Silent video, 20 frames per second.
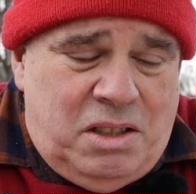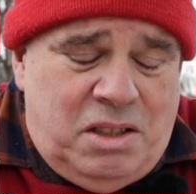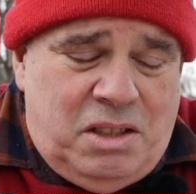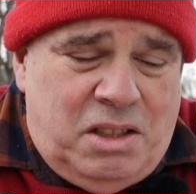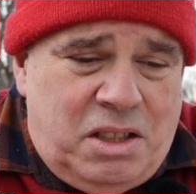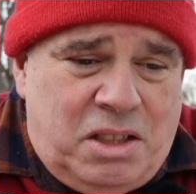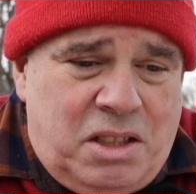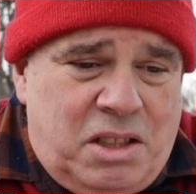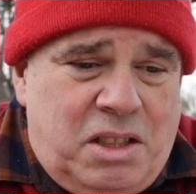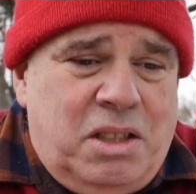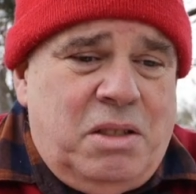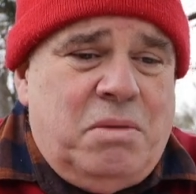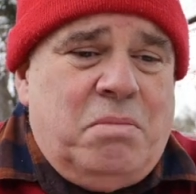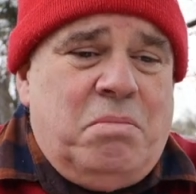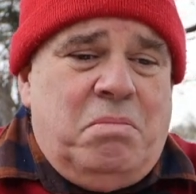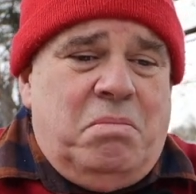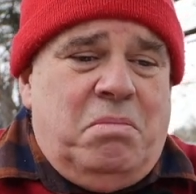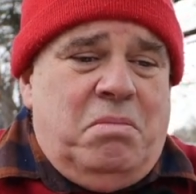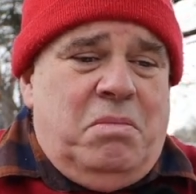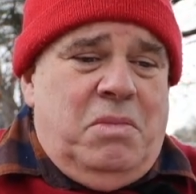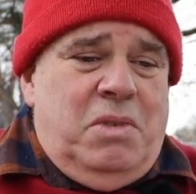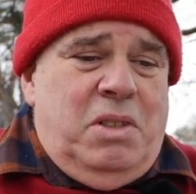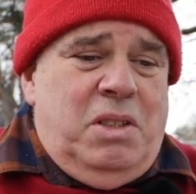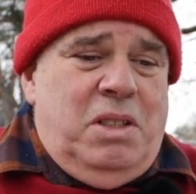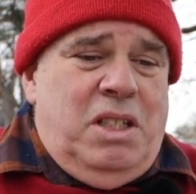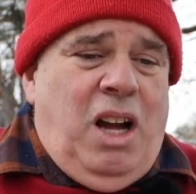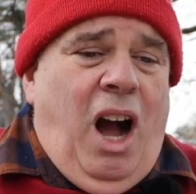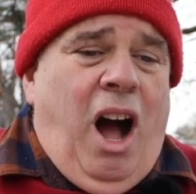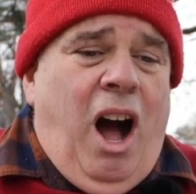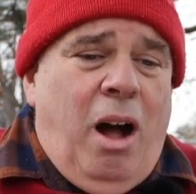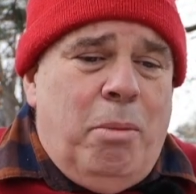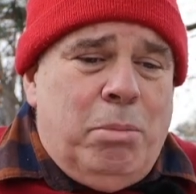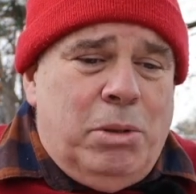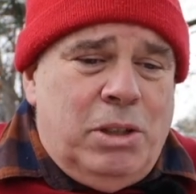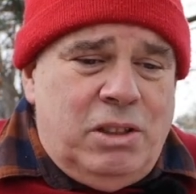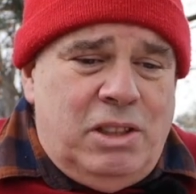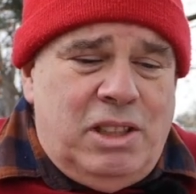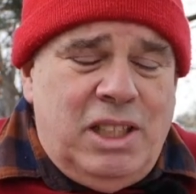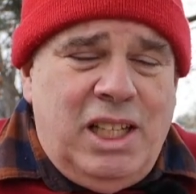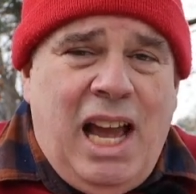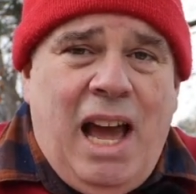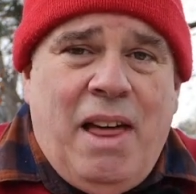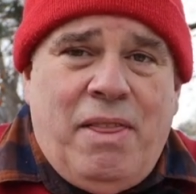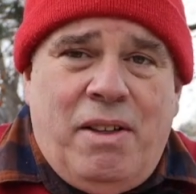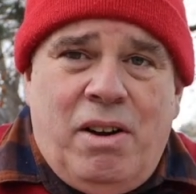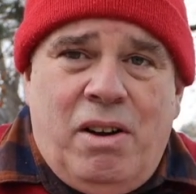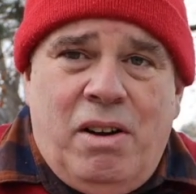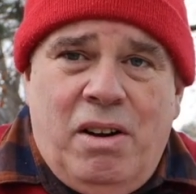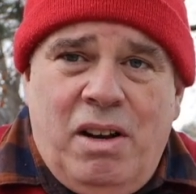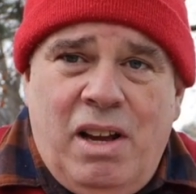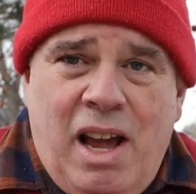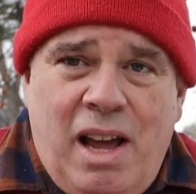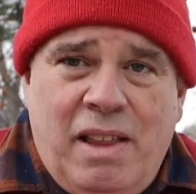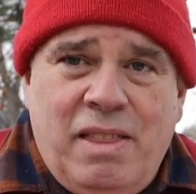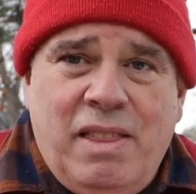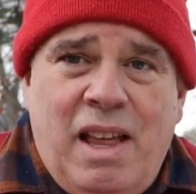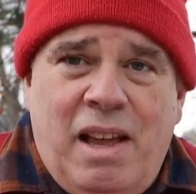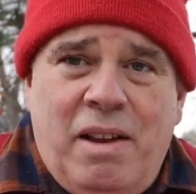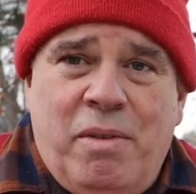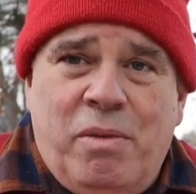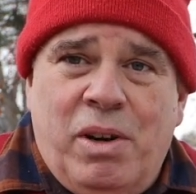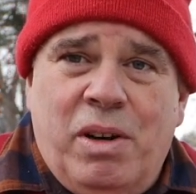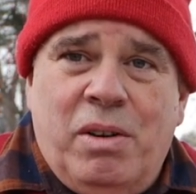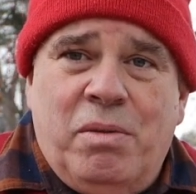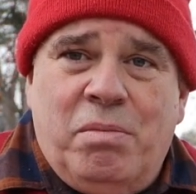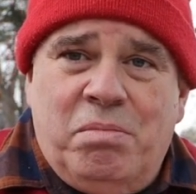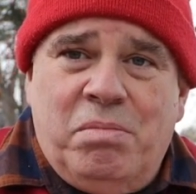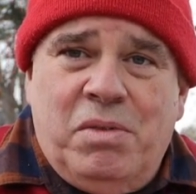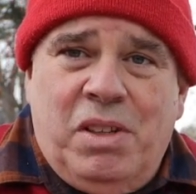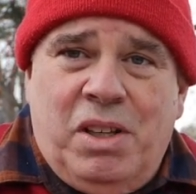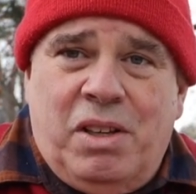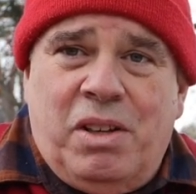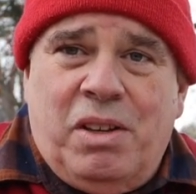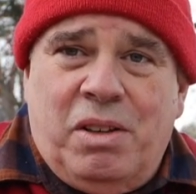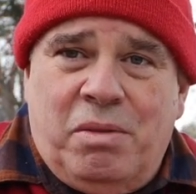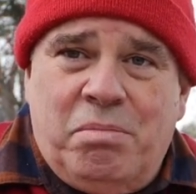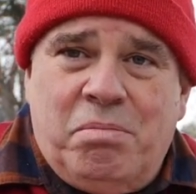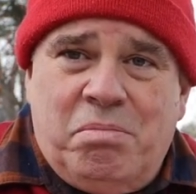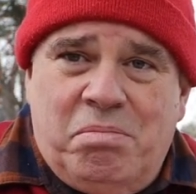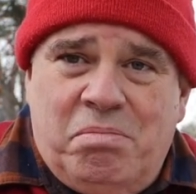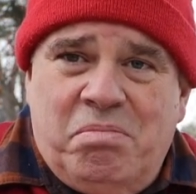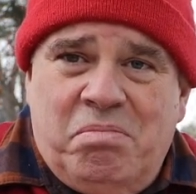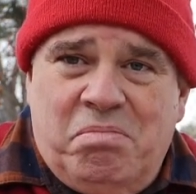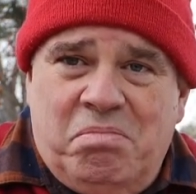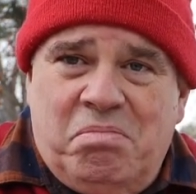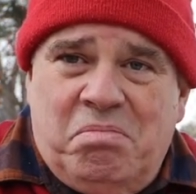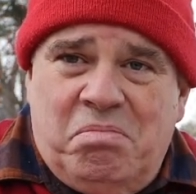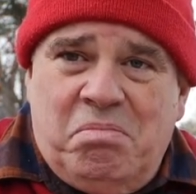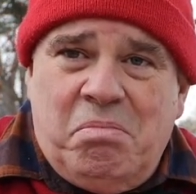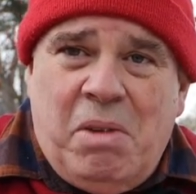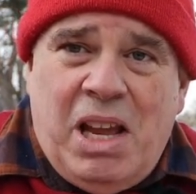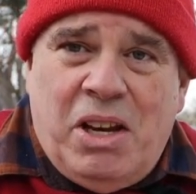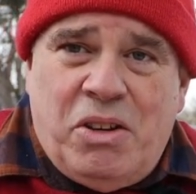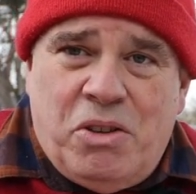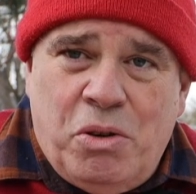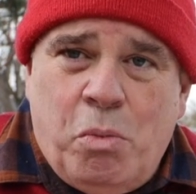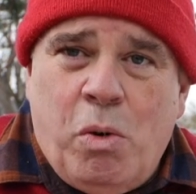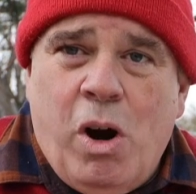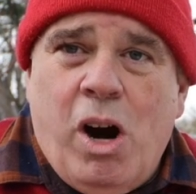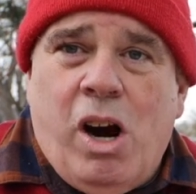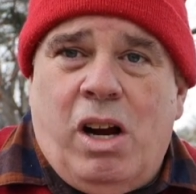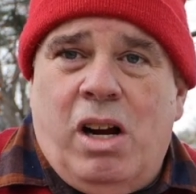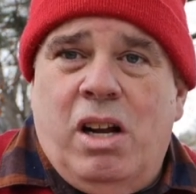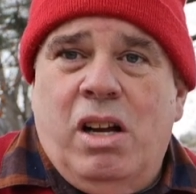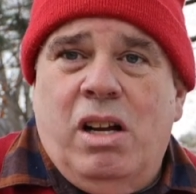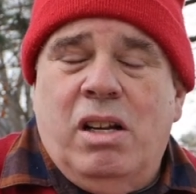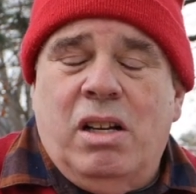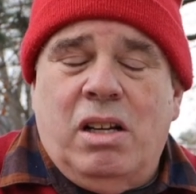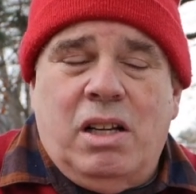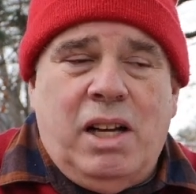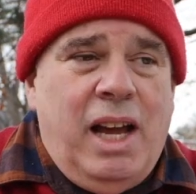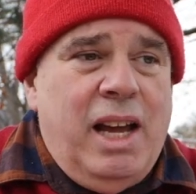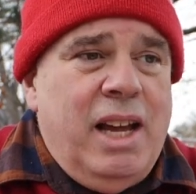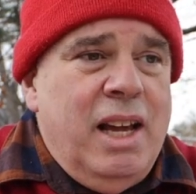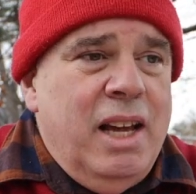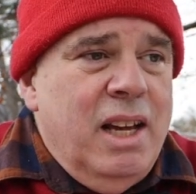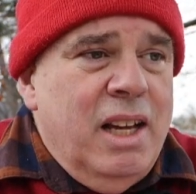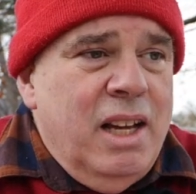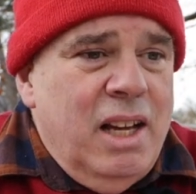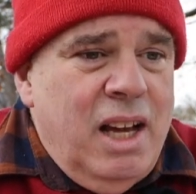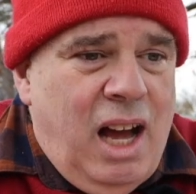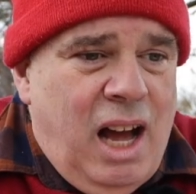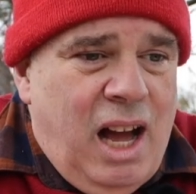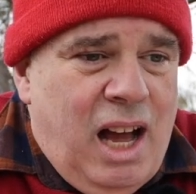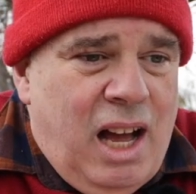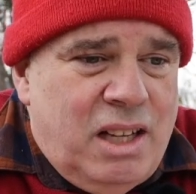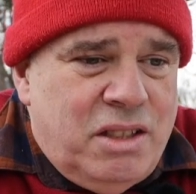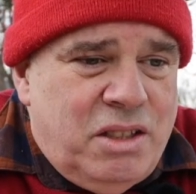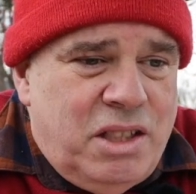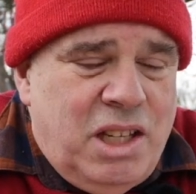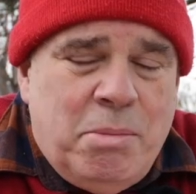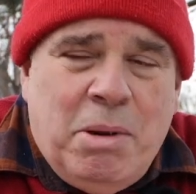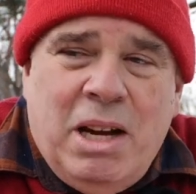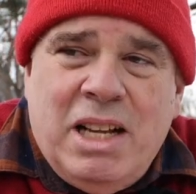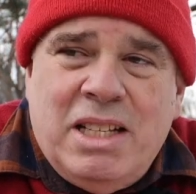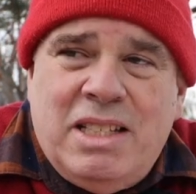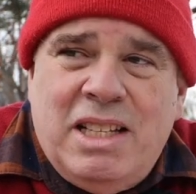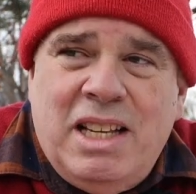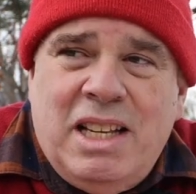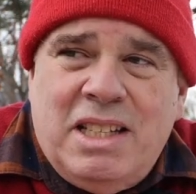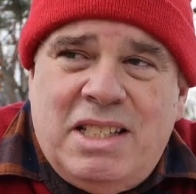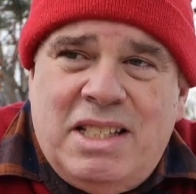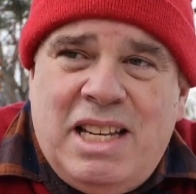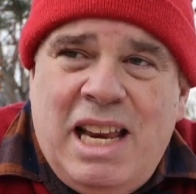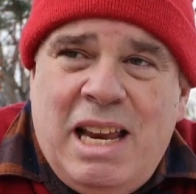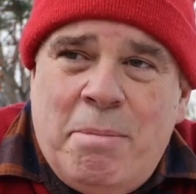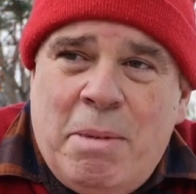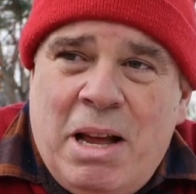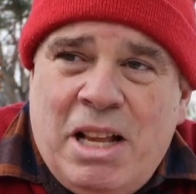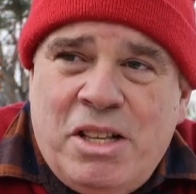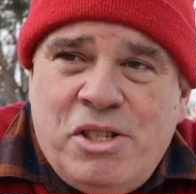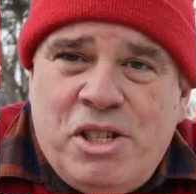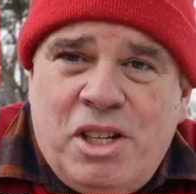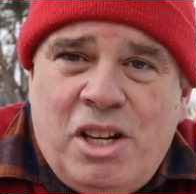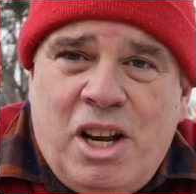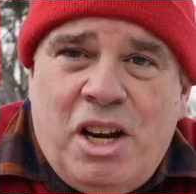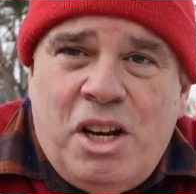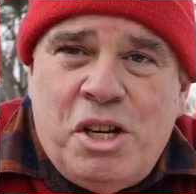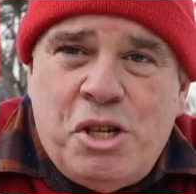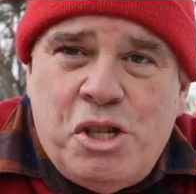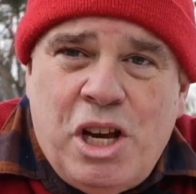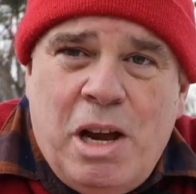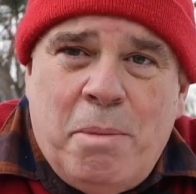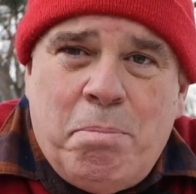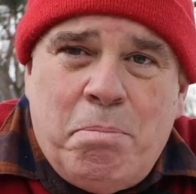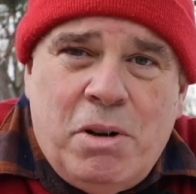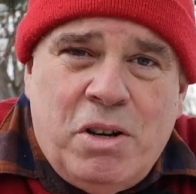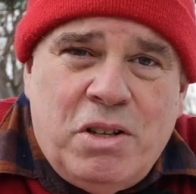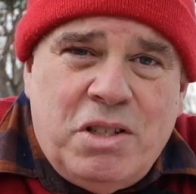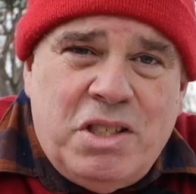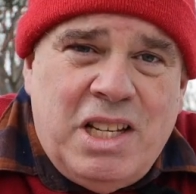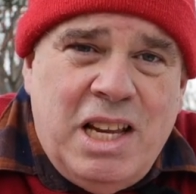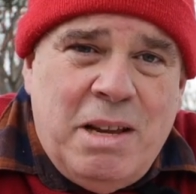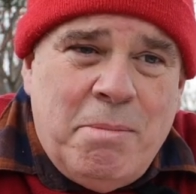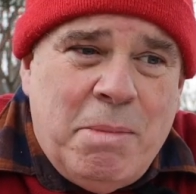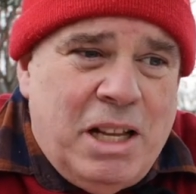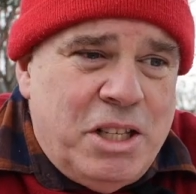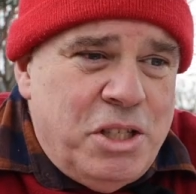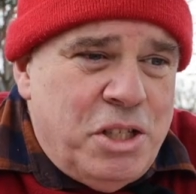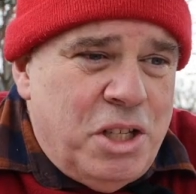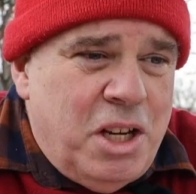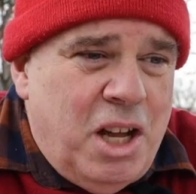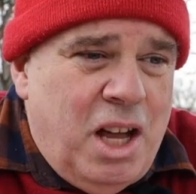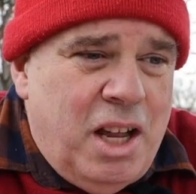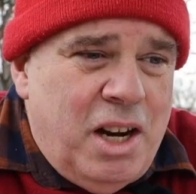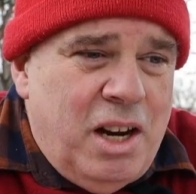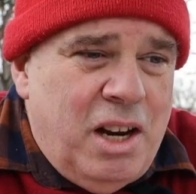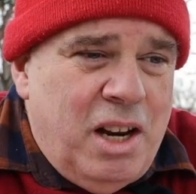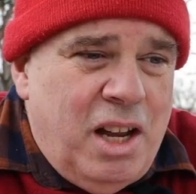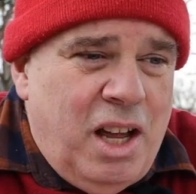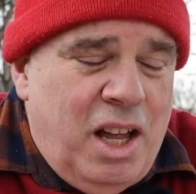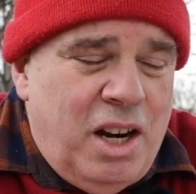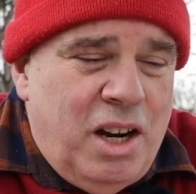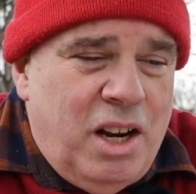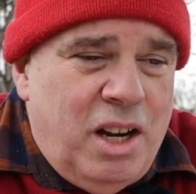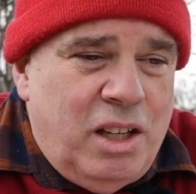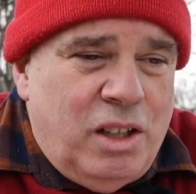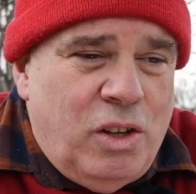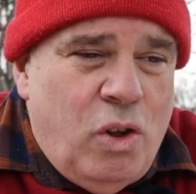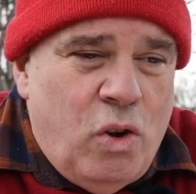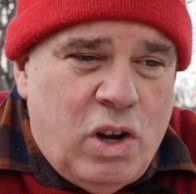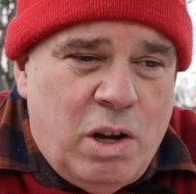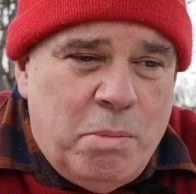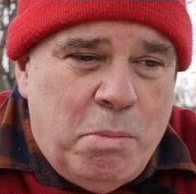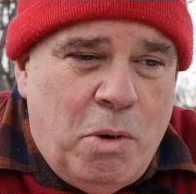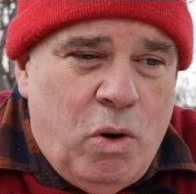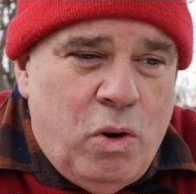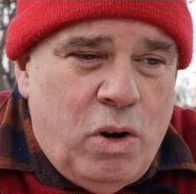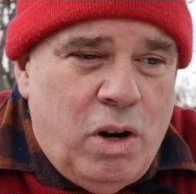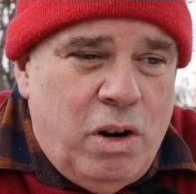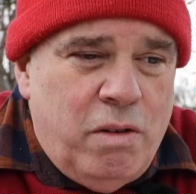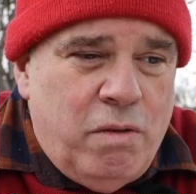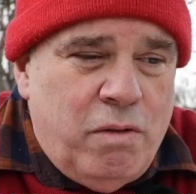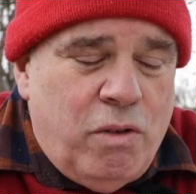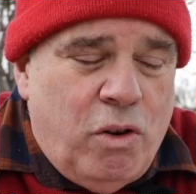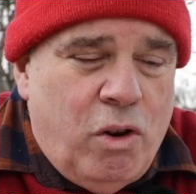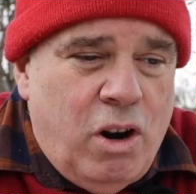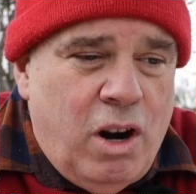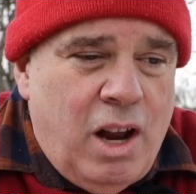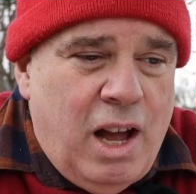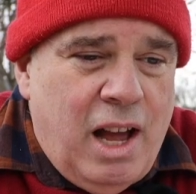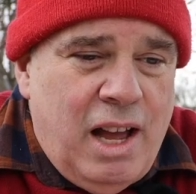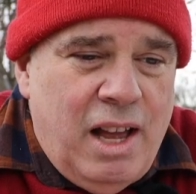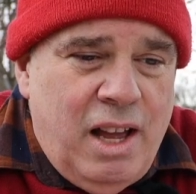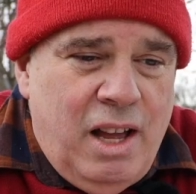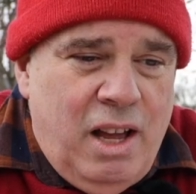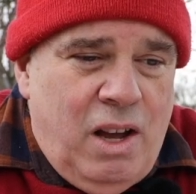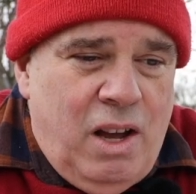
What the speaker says: just cobbled together, and you could made to work. Okay, so you might see a steam engine on a ship, or a steam engine on a locomotive, or